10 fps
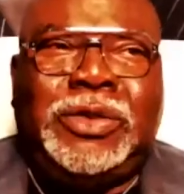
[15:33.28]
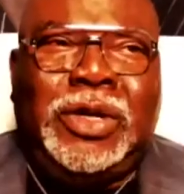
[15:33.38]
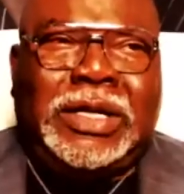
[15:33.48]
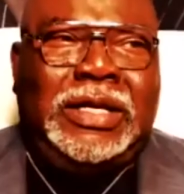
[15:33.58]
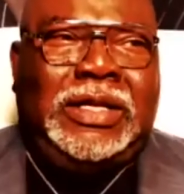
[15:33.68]

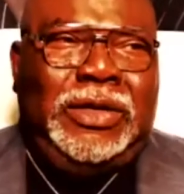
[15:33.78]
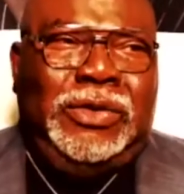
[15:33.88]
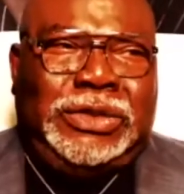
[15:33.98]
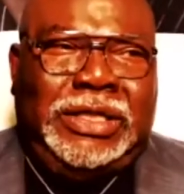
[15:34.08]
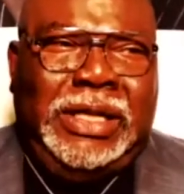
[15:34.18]
a
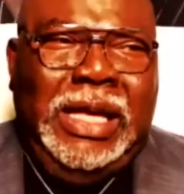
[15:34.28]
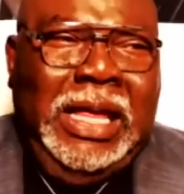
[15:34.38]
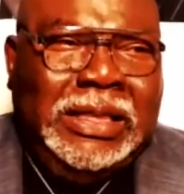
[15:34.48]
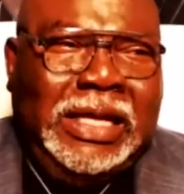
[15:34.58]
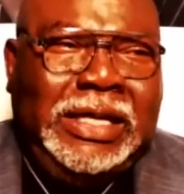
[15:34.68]
conclusion
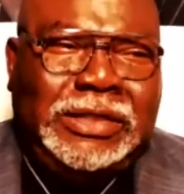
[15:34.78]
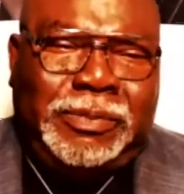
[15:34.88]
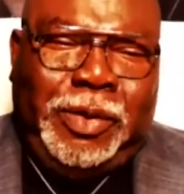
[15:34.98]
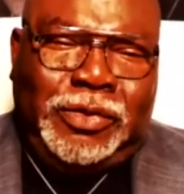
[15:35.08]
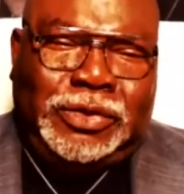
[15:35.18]
that it's a
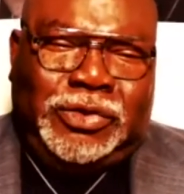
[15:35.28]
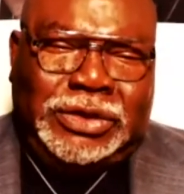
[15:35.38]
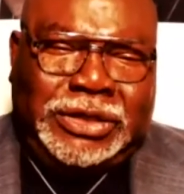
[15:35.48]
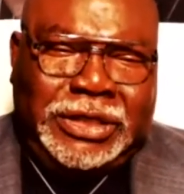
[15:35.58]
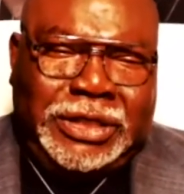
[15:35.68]

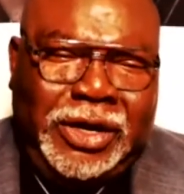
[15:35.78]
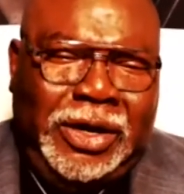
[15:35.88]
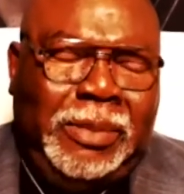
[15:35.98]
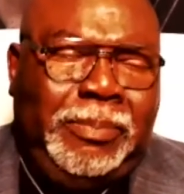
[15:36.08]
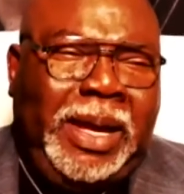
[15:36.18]
post-Christian
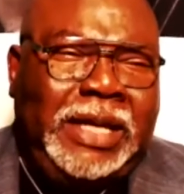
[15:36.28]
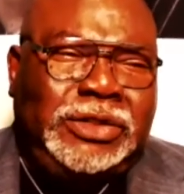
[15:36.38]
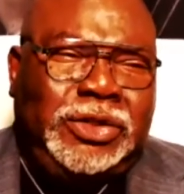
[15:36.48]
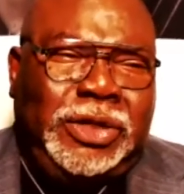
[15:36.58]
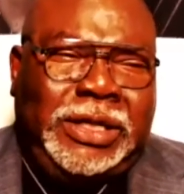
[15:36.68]
era
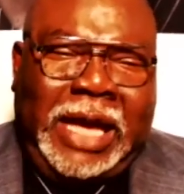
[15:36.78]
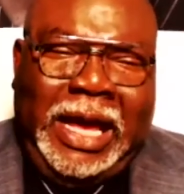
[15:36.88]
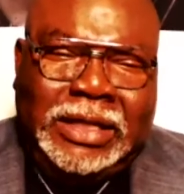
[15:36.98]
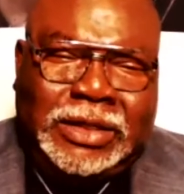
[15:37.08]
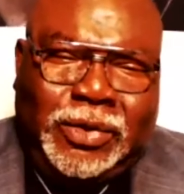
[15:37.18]
based on an
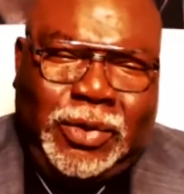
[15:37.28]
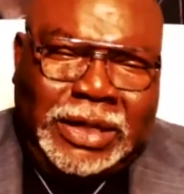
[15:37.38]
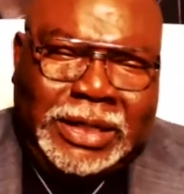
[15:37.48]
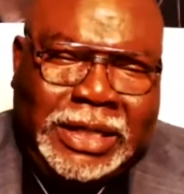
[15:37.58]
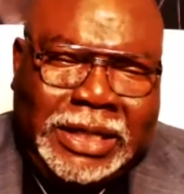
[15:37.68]

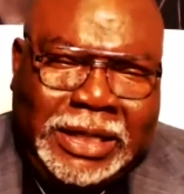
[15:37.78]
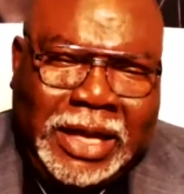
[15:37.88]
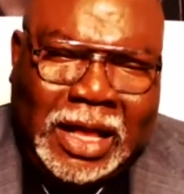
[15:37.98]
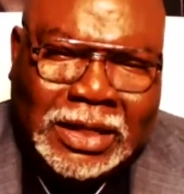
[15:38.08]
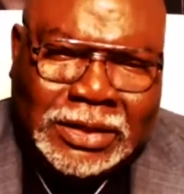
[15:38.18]
antiquated
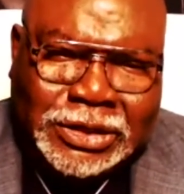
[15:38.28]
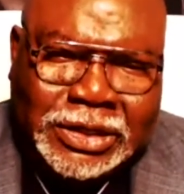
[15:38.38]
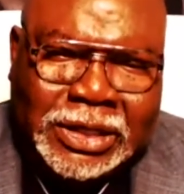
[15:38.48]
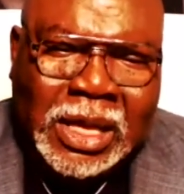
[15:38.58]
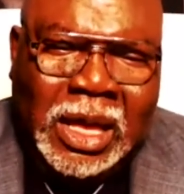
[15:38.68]

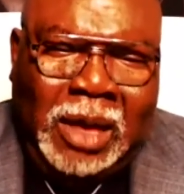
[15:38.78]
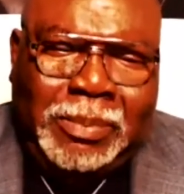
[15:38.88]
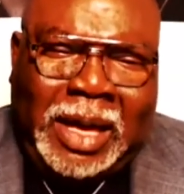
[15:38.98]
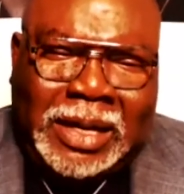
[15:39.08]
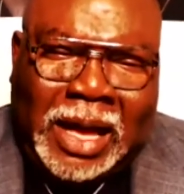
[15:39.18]
ideology
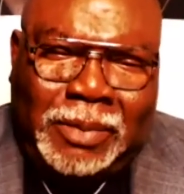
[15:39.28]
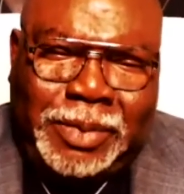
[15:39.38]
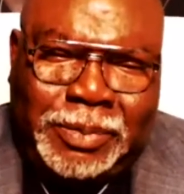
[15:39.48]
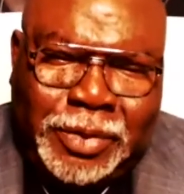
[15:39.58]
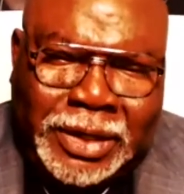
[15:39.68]
about how
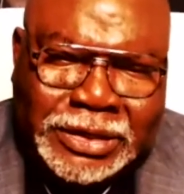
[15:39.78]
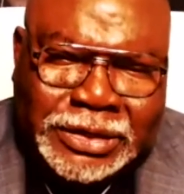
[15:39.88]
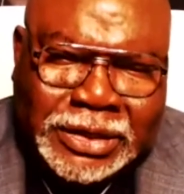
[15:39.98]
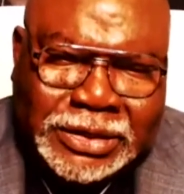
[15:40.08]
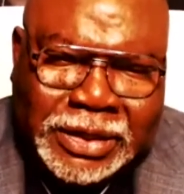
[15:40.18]
people
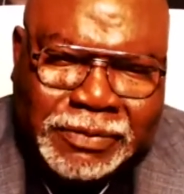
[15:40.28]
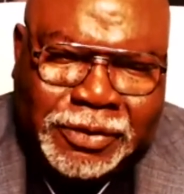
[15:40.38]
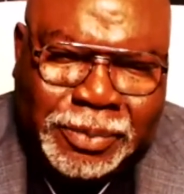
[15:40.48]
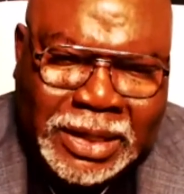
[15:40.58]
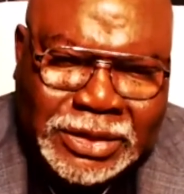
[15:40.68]
ingest
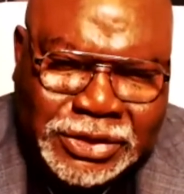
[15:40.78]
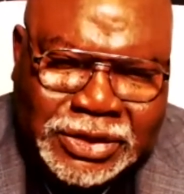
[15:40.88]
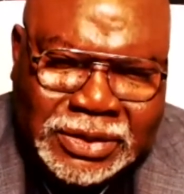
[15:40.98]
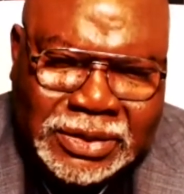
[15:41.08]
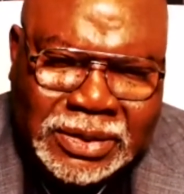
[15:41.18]
information.